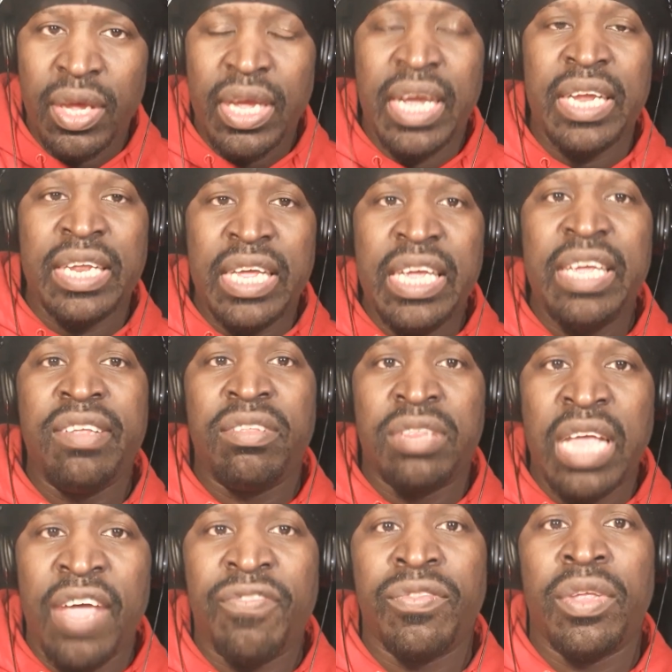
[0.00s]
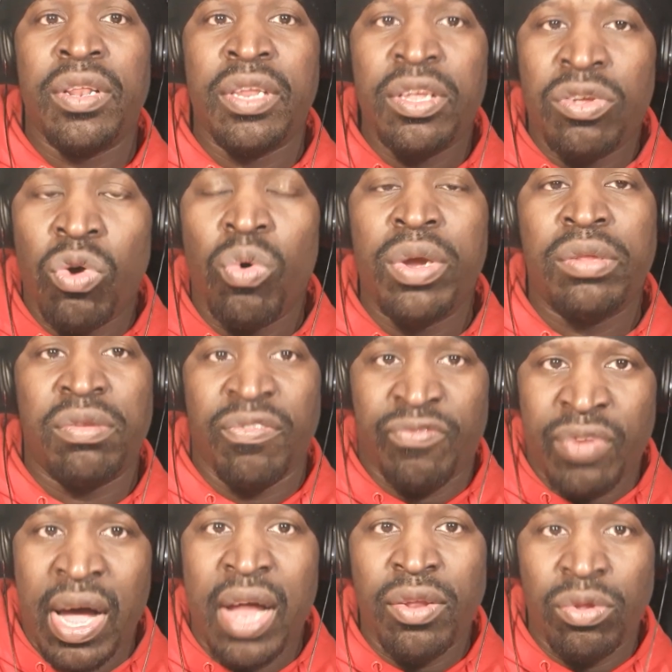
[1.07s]
and he's definitely going to
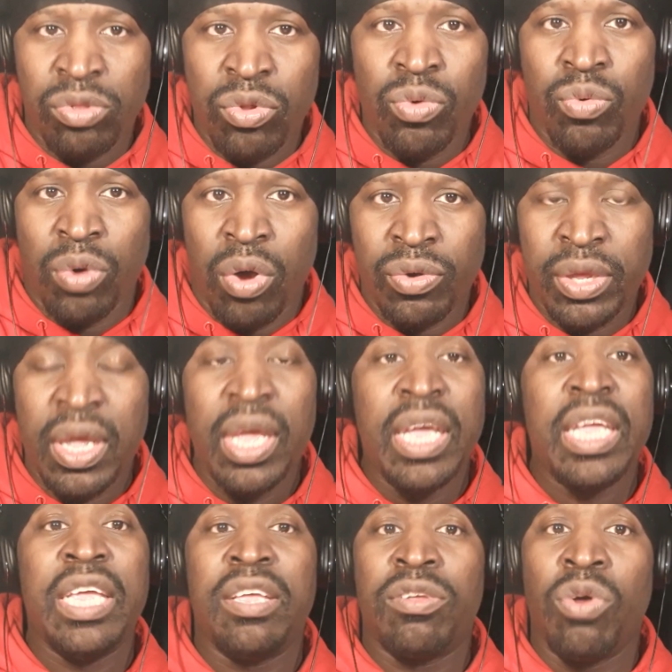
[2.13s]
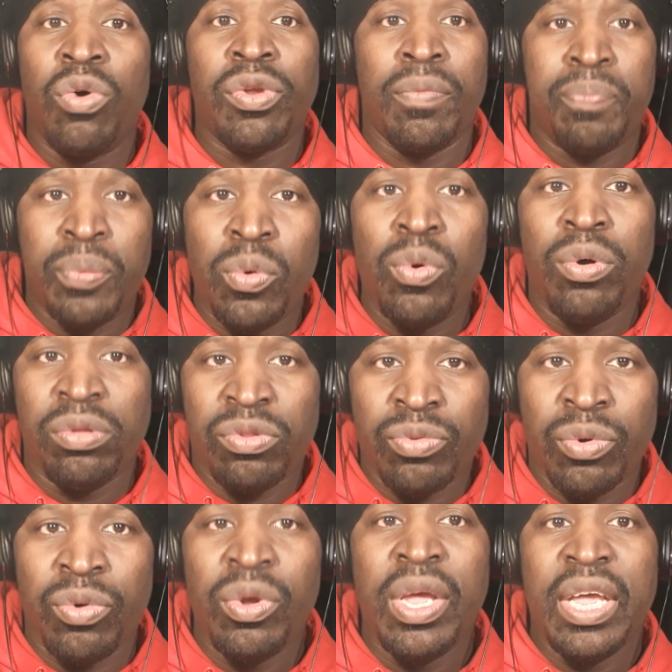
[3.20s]
follow through on it. He's going to pull
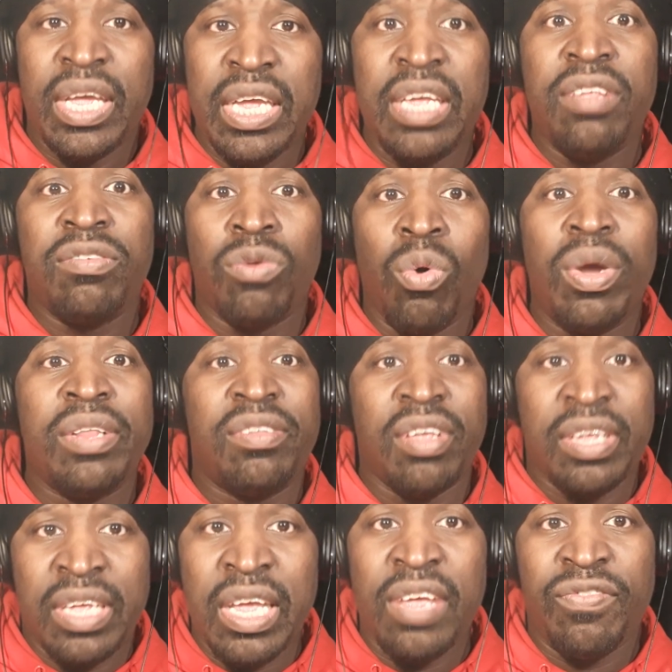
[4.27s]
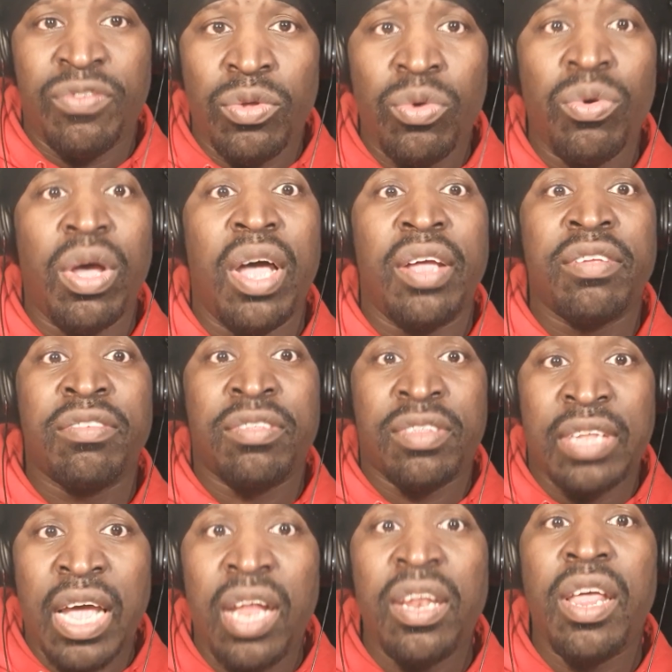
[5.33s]
through. He's going to give you a
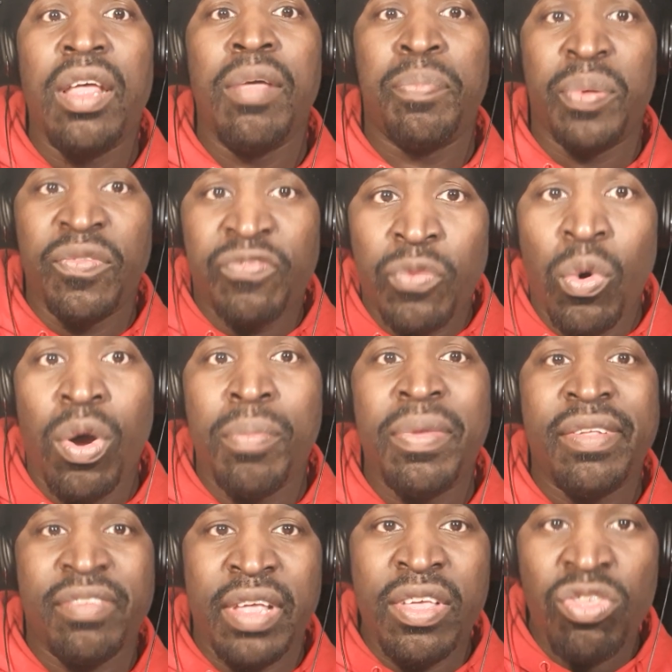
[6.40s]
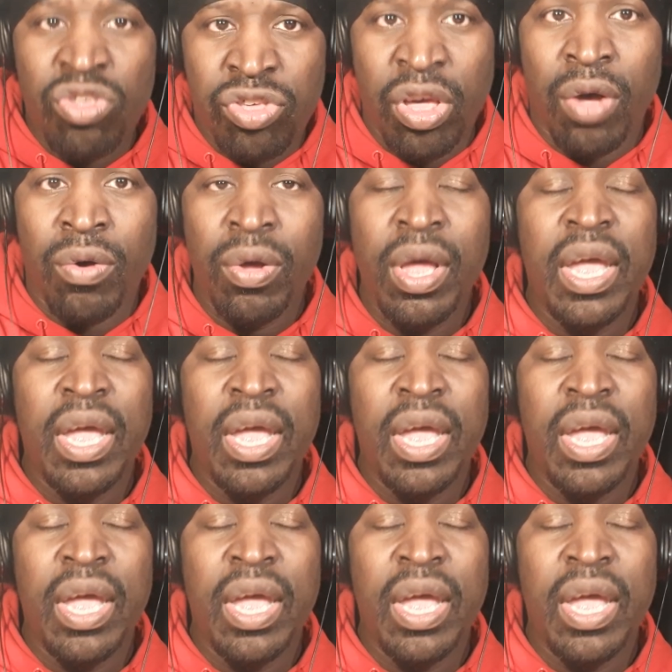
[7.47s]
stellar performance and show,